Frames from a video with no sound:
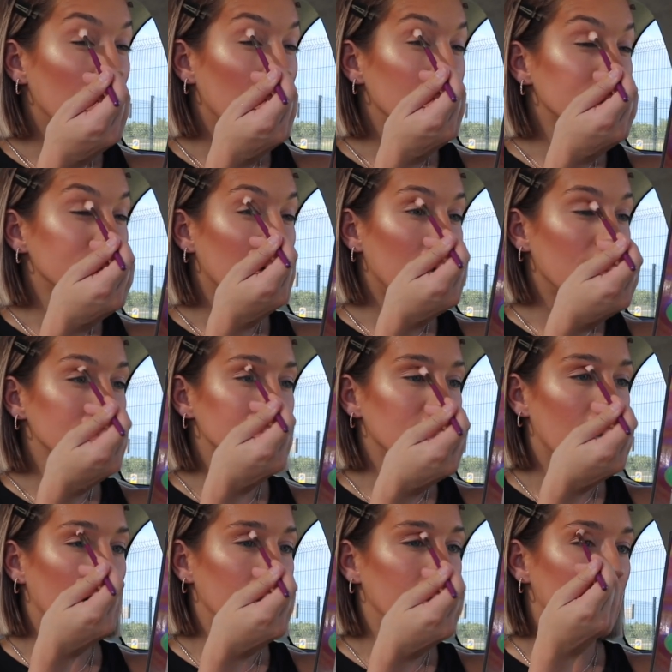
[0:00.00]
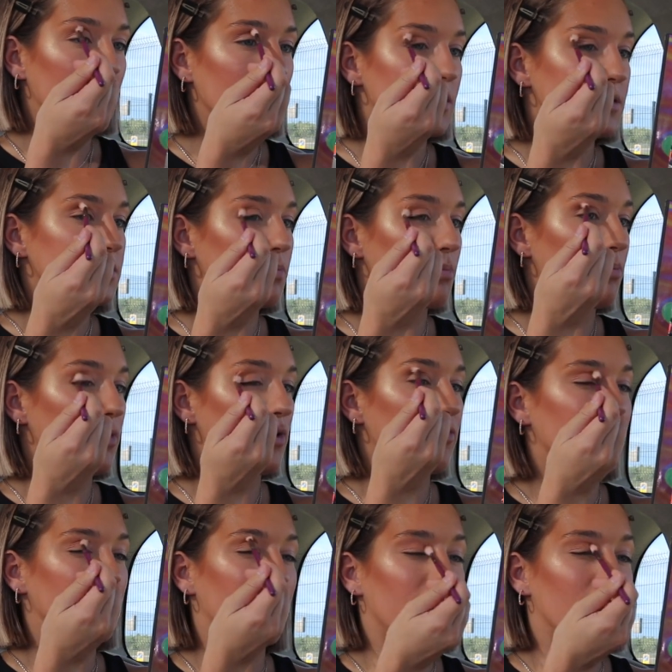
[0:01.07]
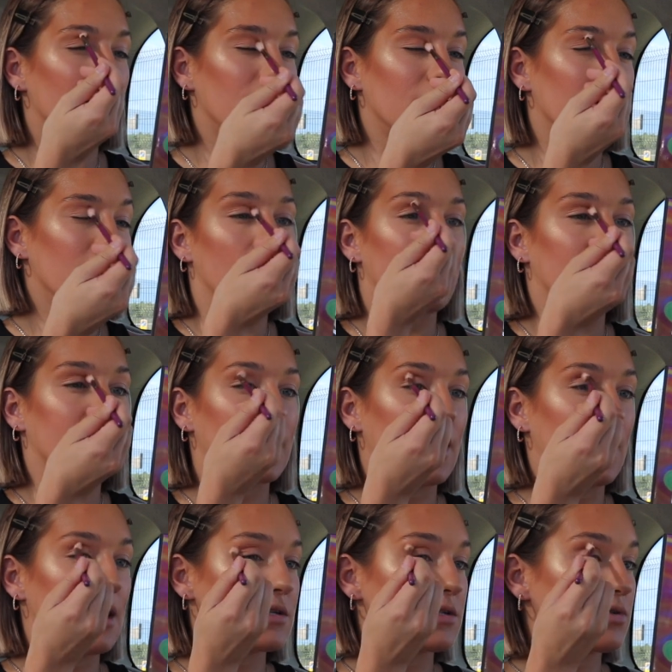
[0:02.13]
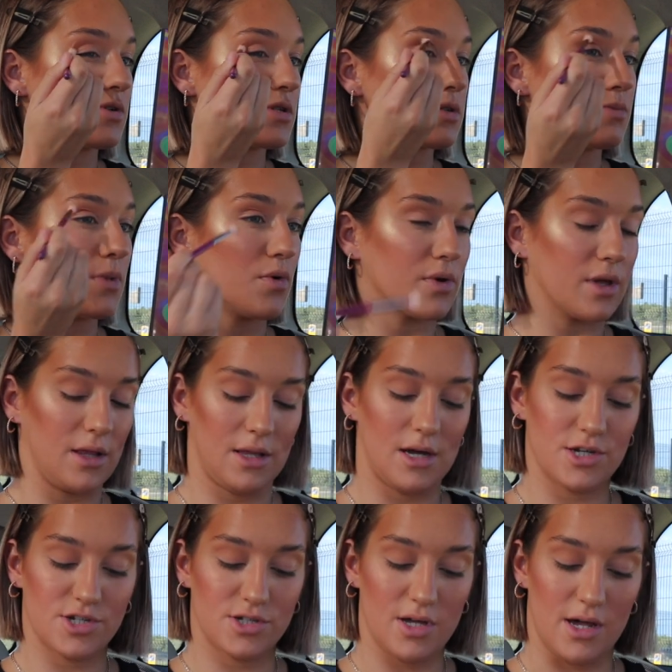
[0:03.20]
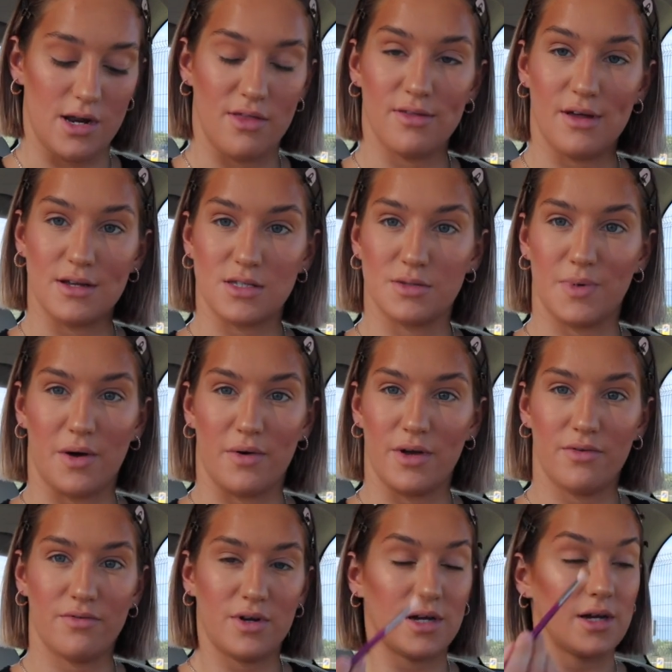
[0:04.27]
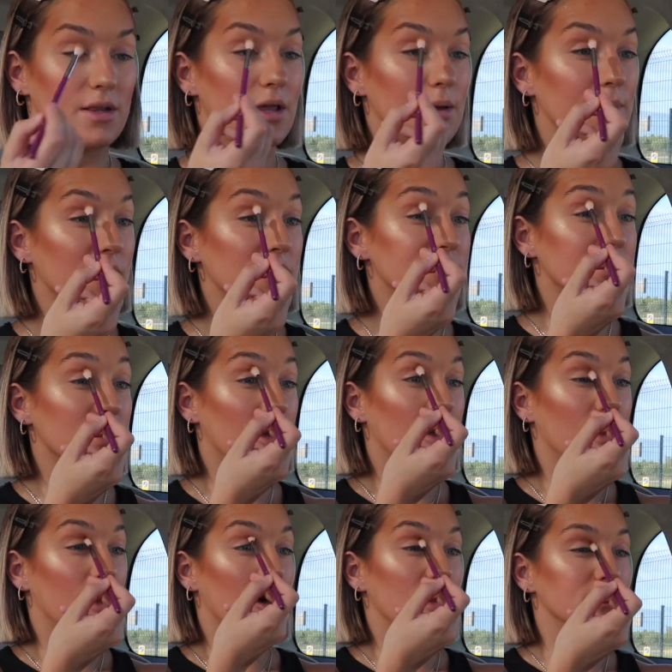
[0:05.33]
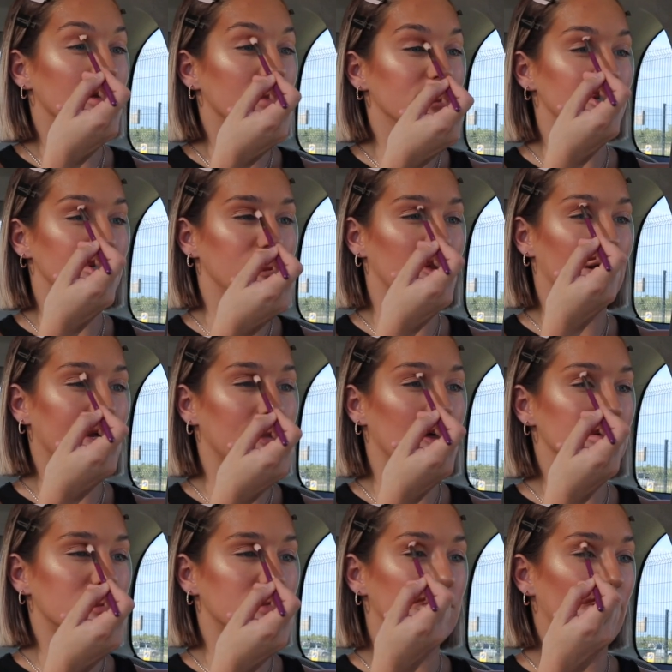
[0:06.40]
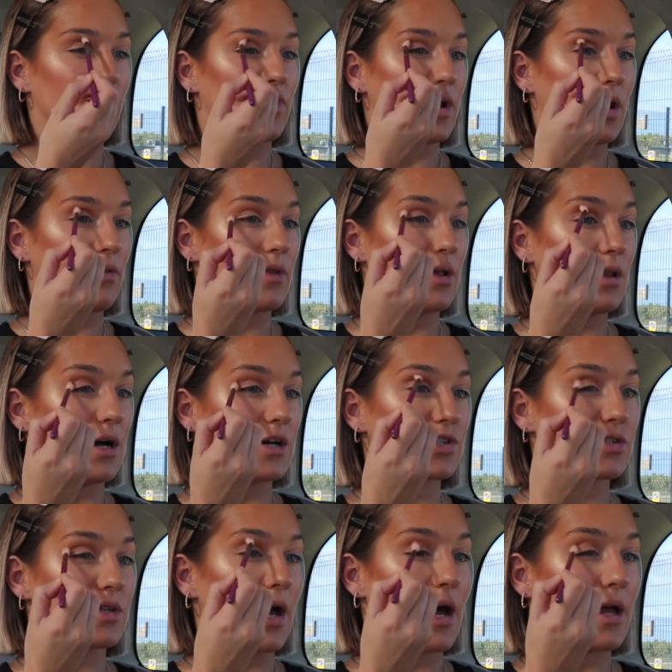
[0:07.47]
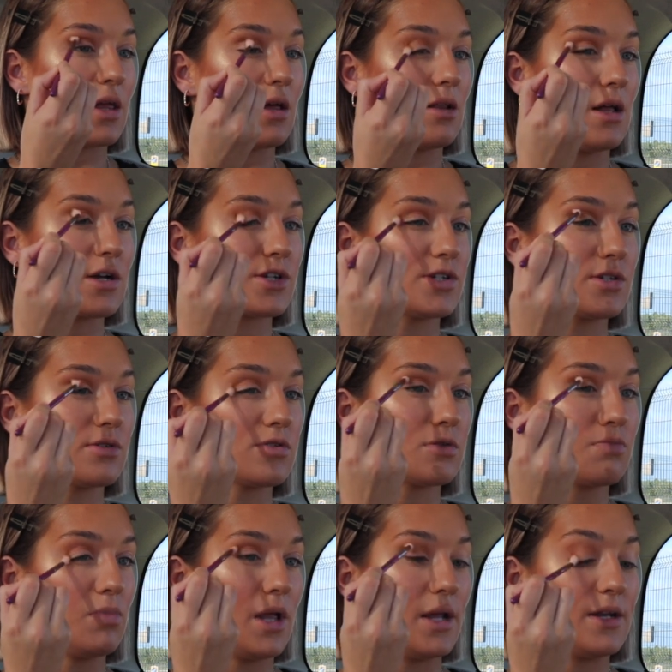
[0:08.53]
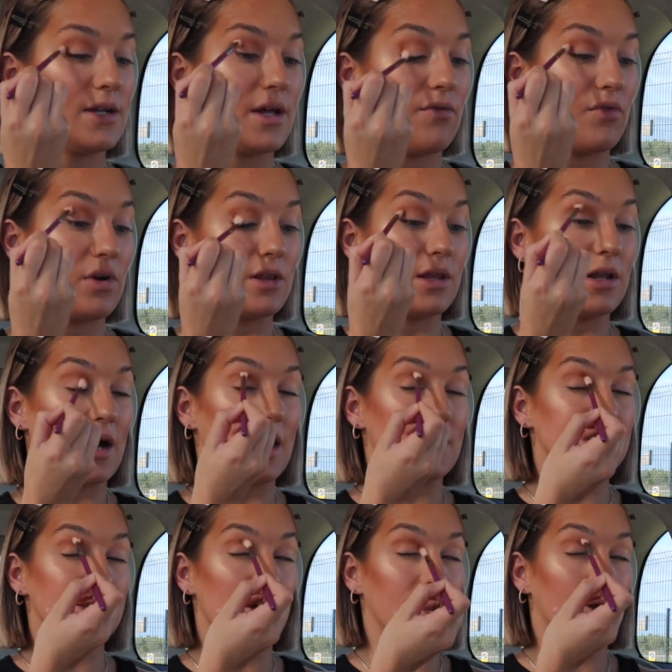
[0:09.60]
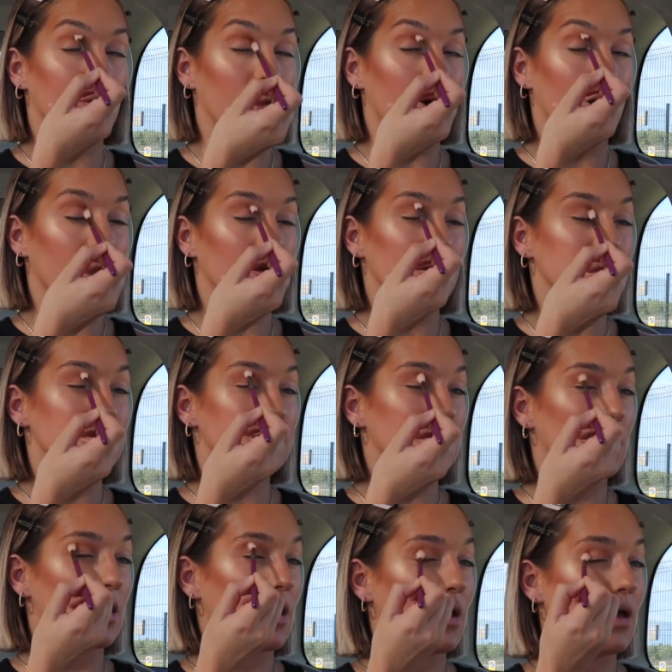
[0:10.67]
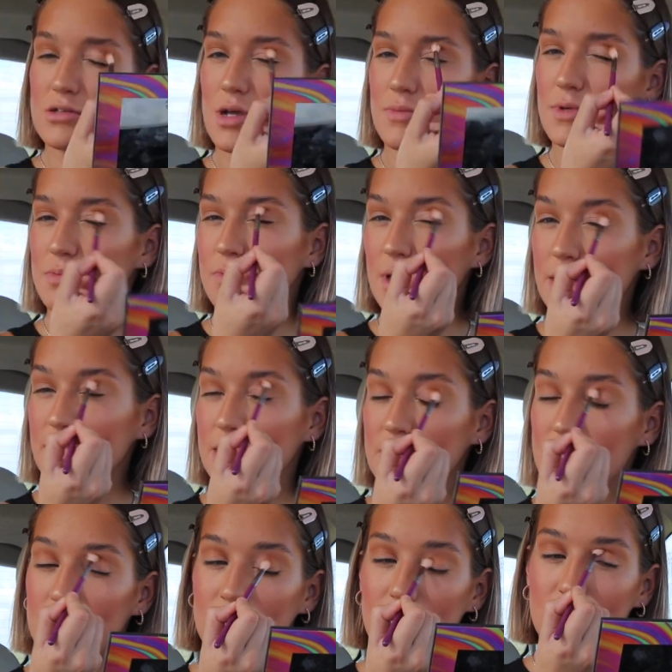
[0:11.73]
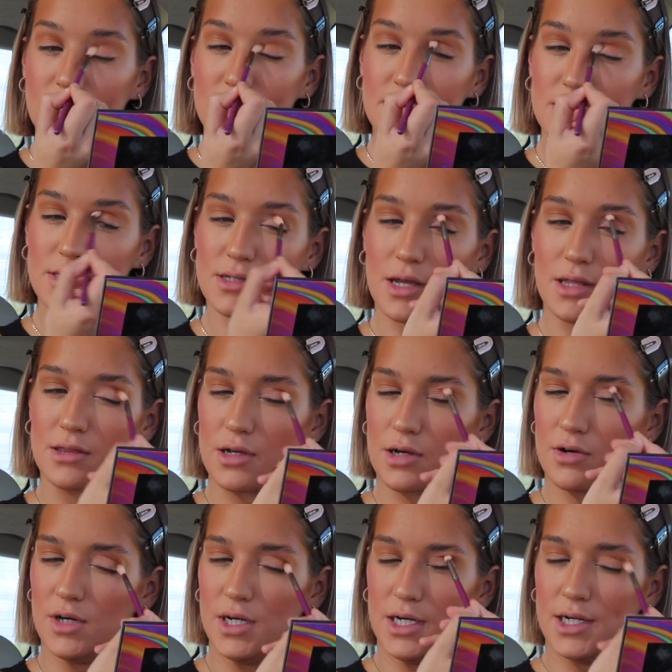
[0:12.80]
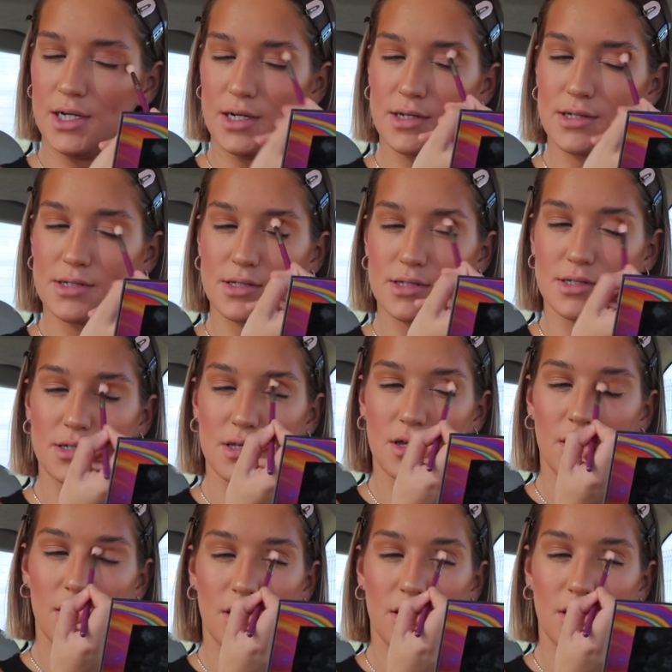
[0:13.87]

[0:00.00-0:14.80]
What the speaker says: that dark tan, and I just buff it. And then I kind of like to do a smoky lash line, and that's about it, really. Because as long as you do like something on the lash line, your lashes will just blend in really nice anyways. So I'm just blending this in the crease,